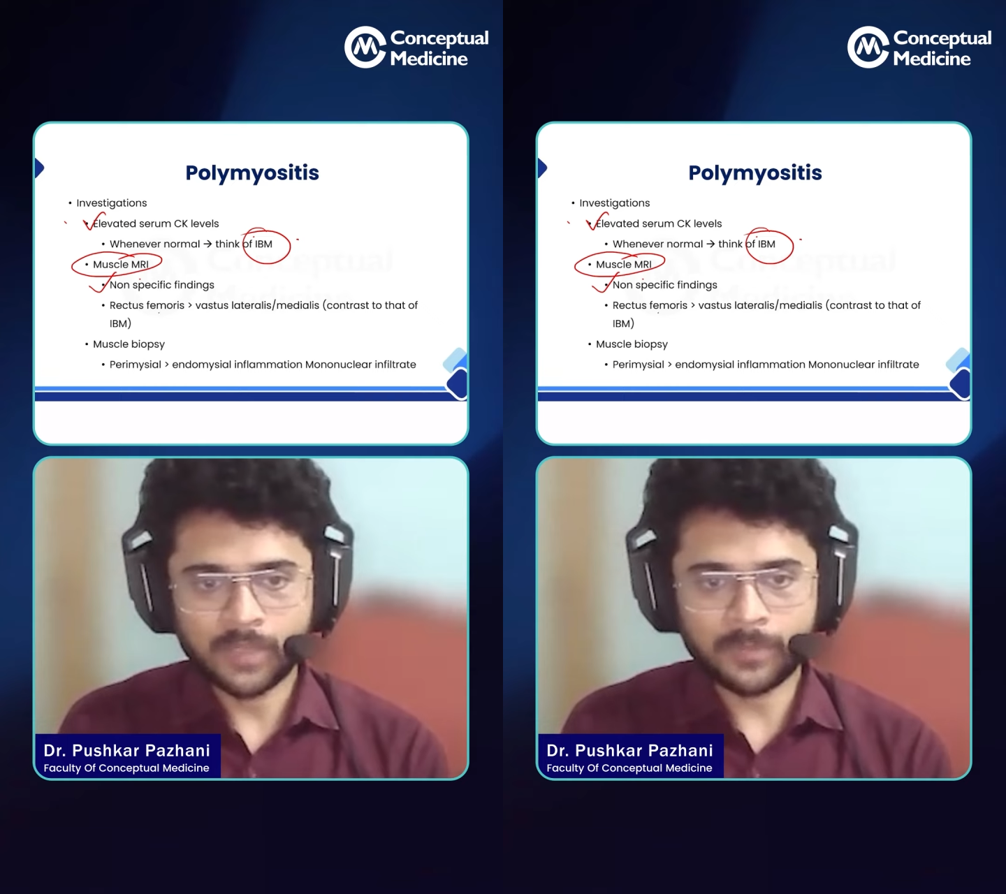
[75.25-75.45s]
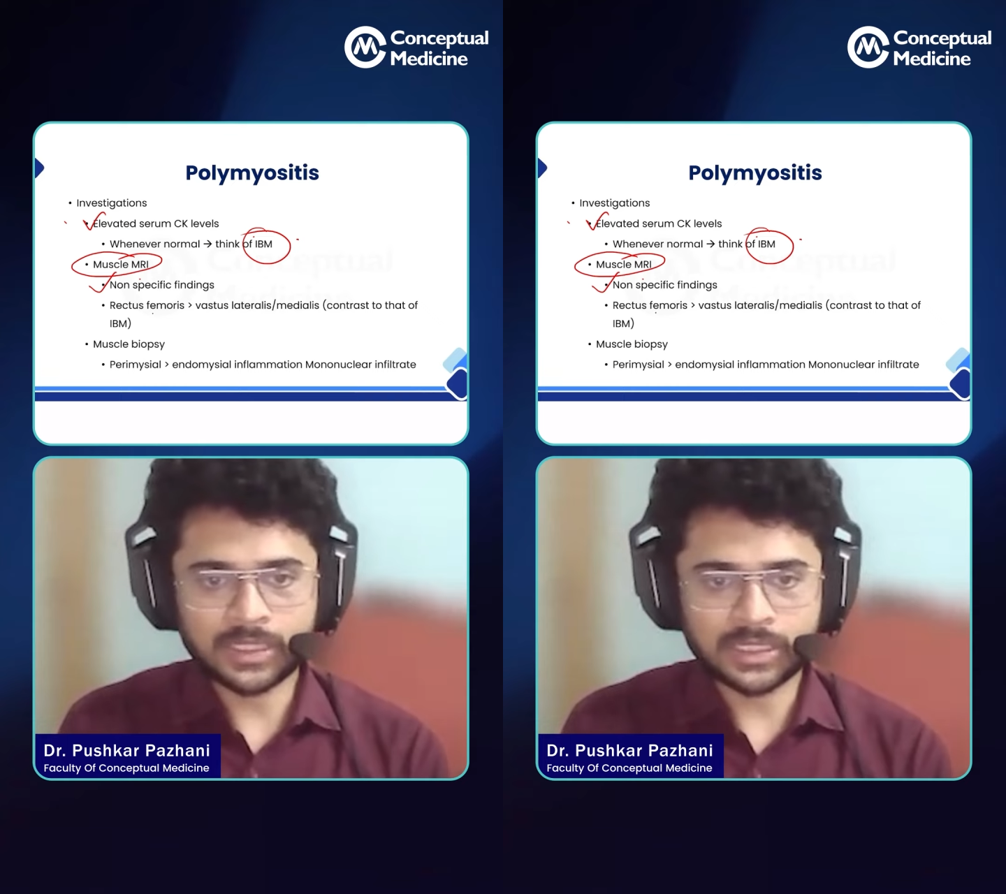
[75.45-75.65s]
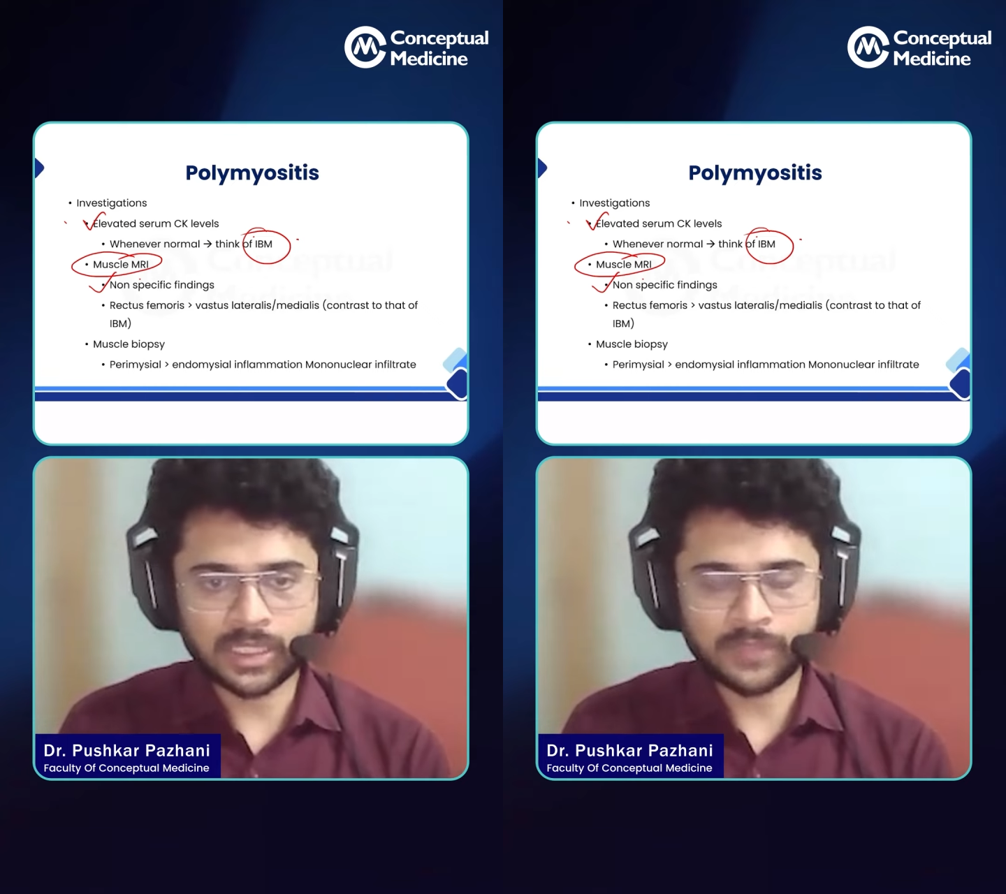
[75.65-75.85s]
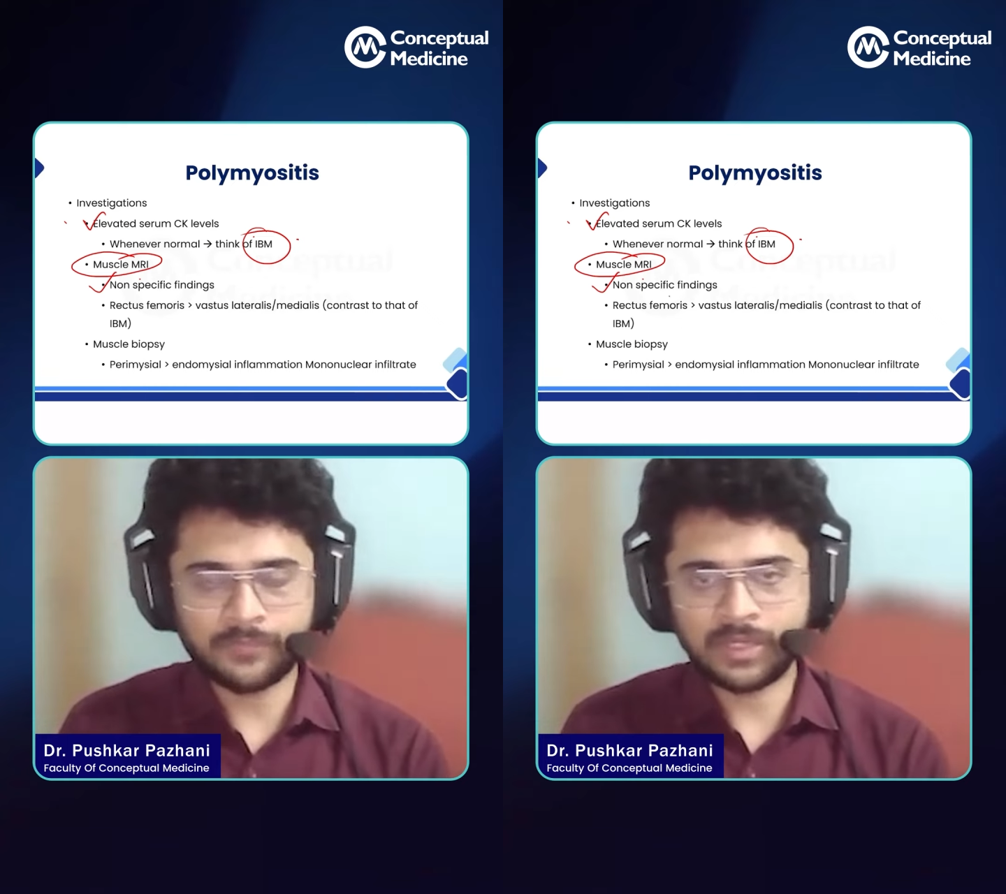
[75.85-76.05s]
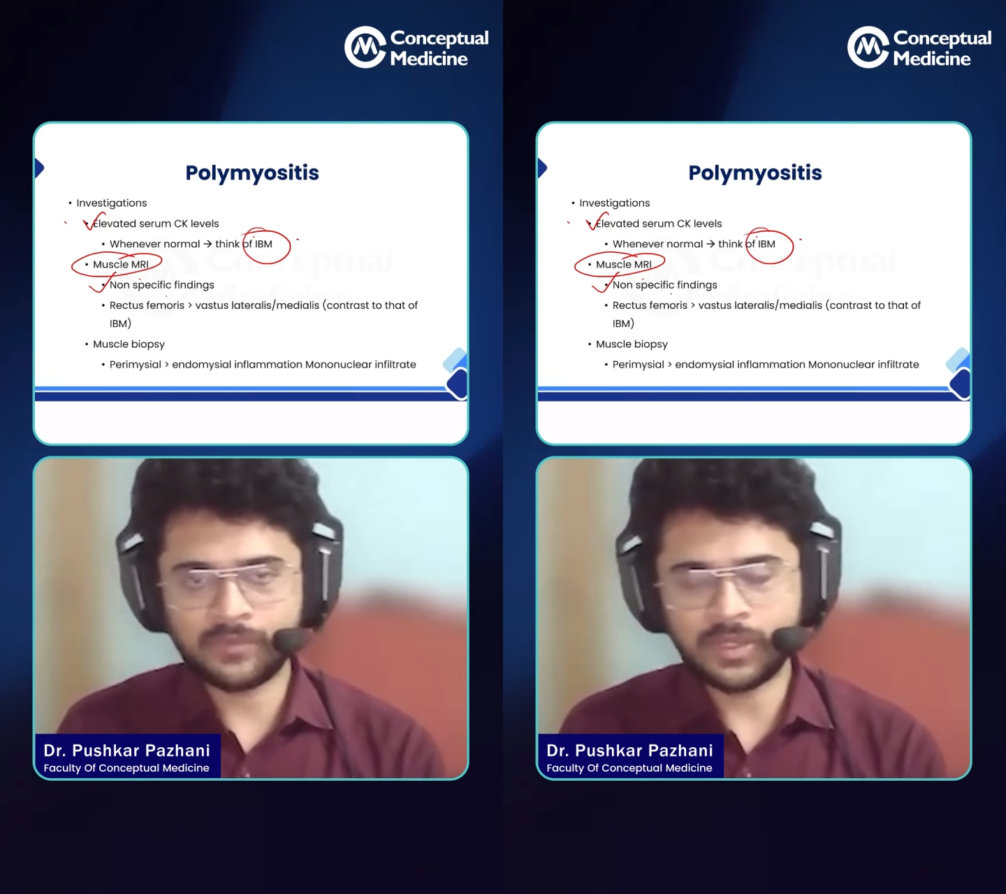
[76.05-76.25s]
But
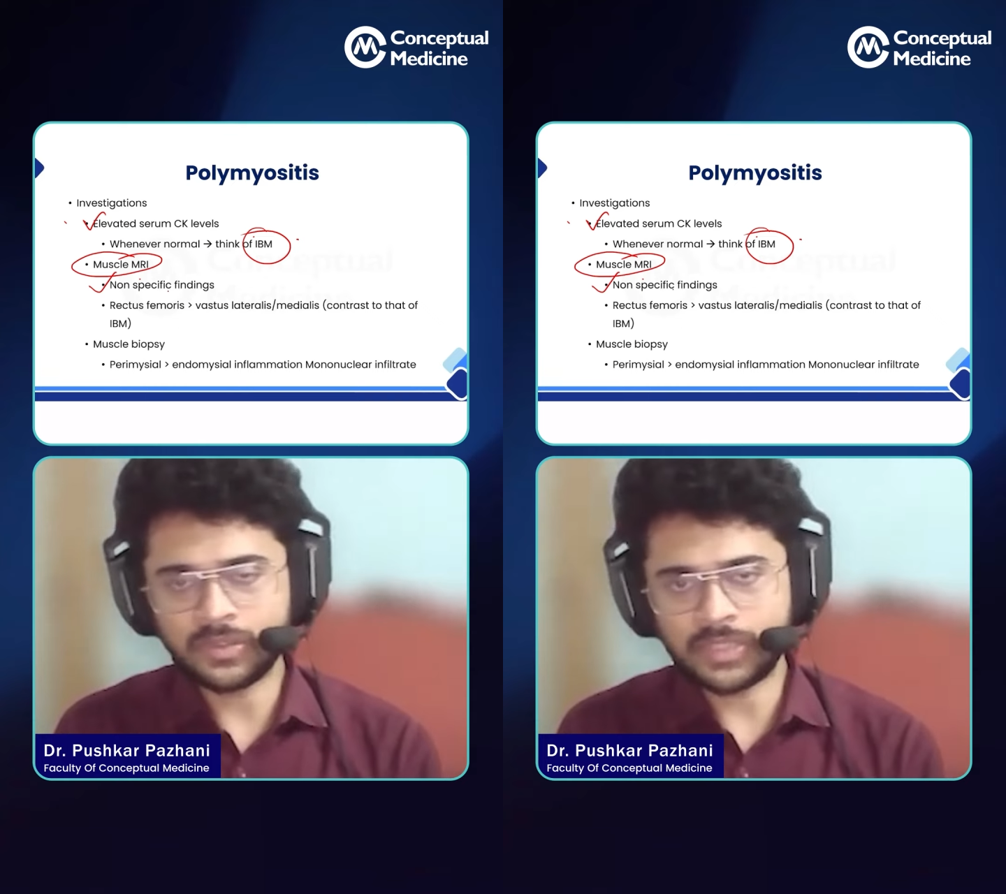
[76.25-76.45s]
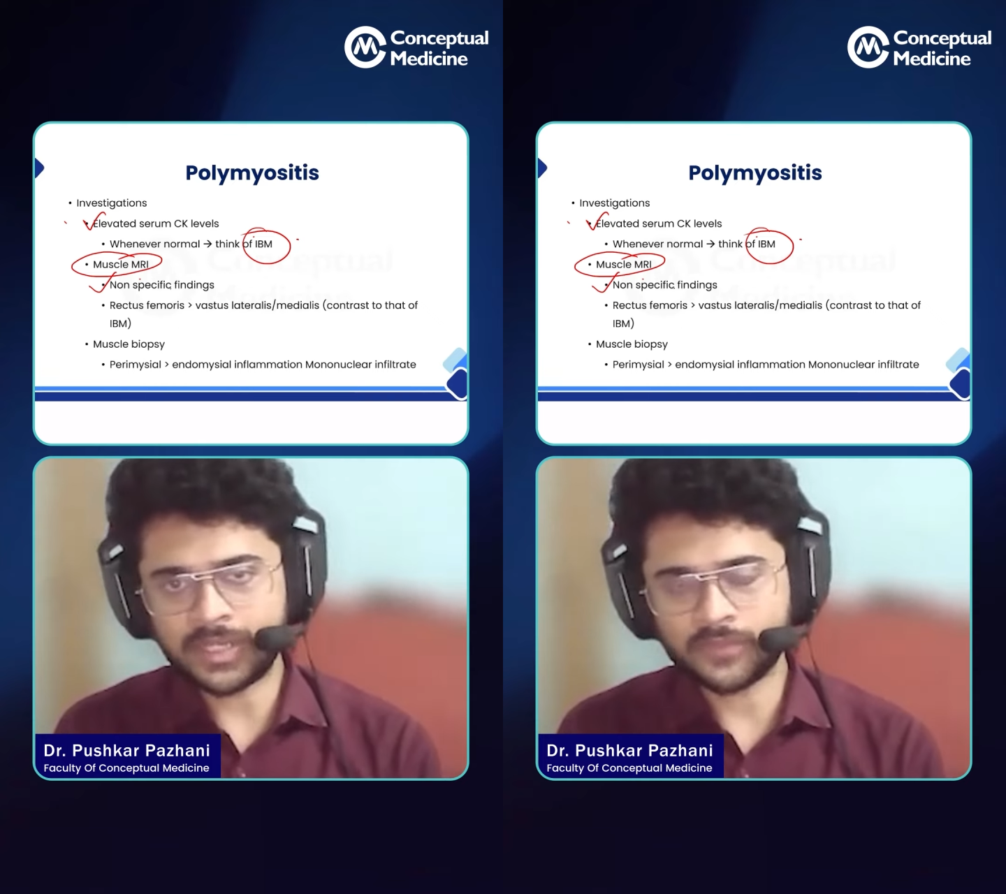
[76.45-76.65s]
when you take